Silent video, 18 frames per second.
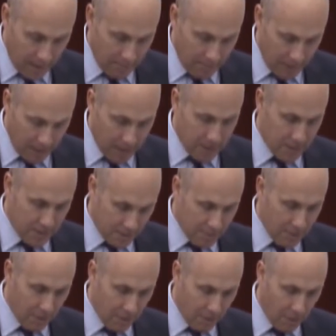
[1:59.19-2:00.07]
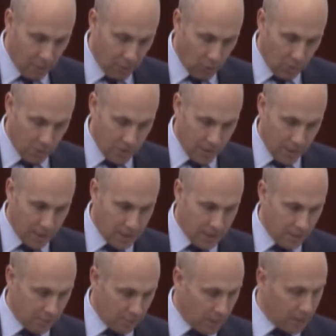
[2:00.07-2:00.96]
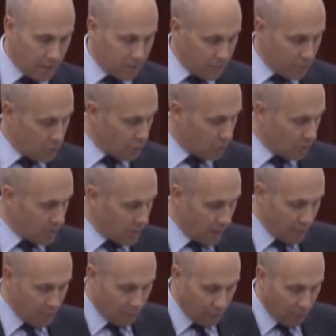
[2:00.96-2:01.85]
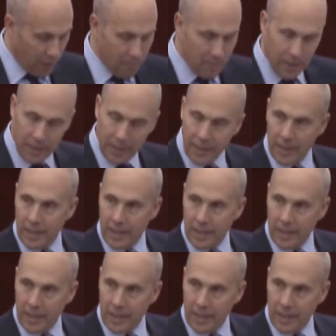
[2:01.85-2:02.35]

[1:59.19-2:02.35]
Because of course that is a relatively short time frame, but